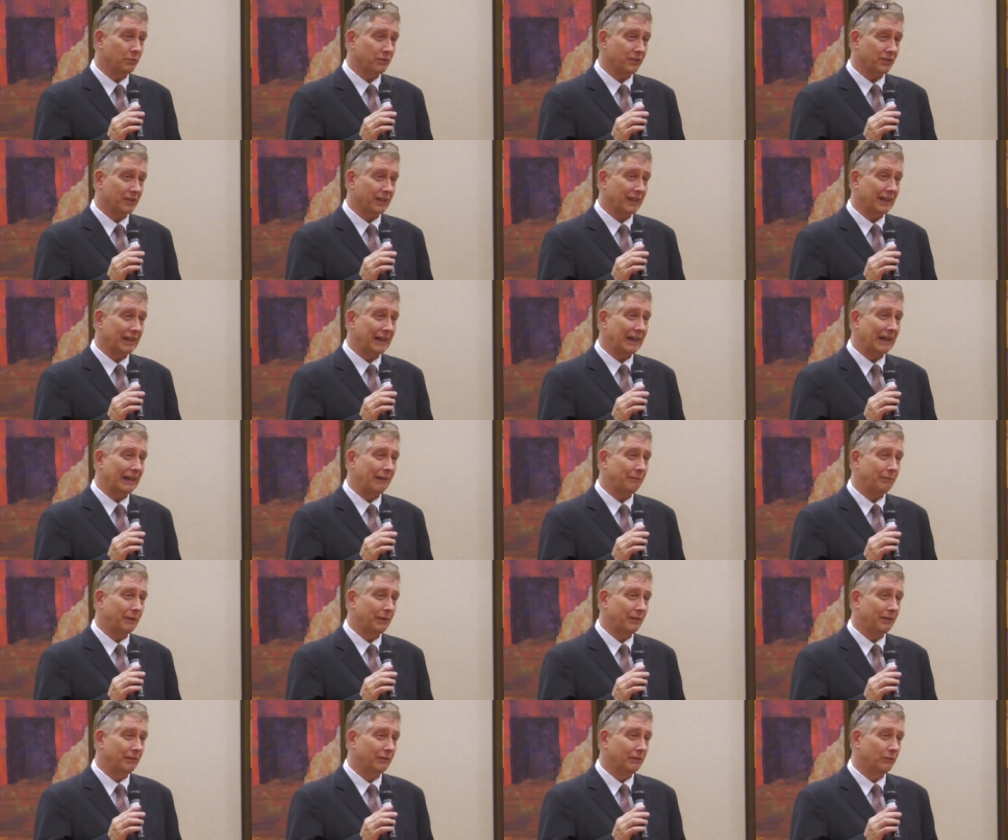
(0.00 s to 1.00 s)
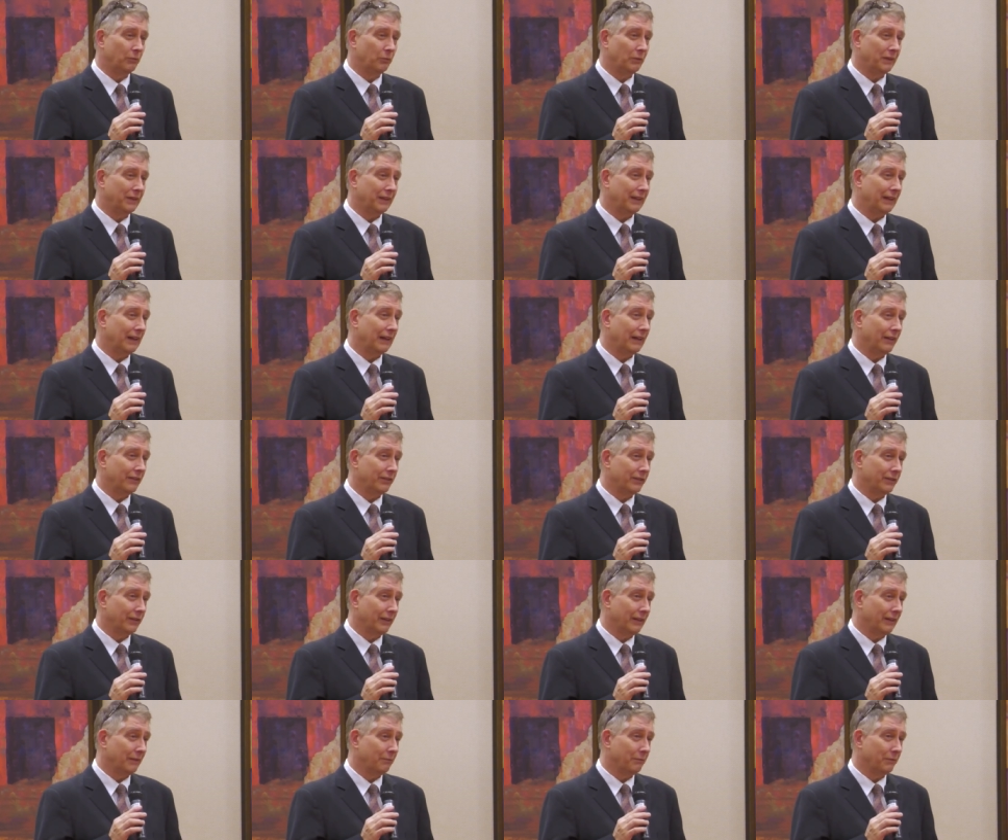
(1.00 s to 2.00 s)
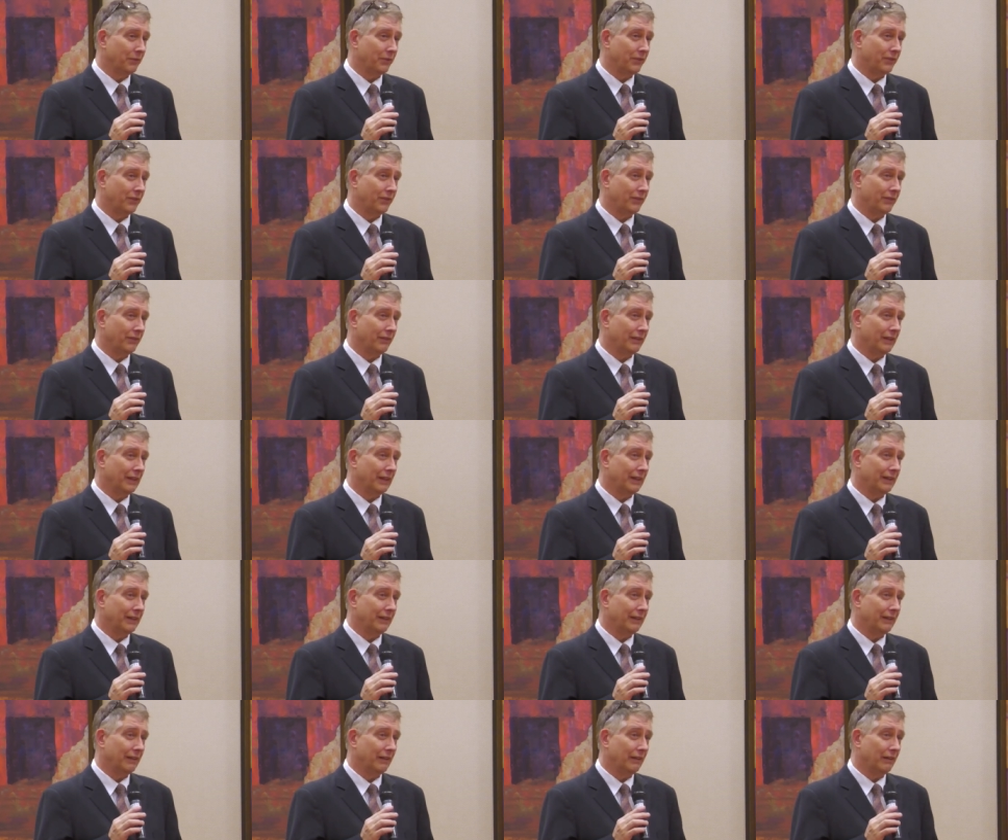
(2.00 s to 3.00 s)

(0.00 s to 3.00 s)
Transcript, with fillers: what's going to happen with the other limbs that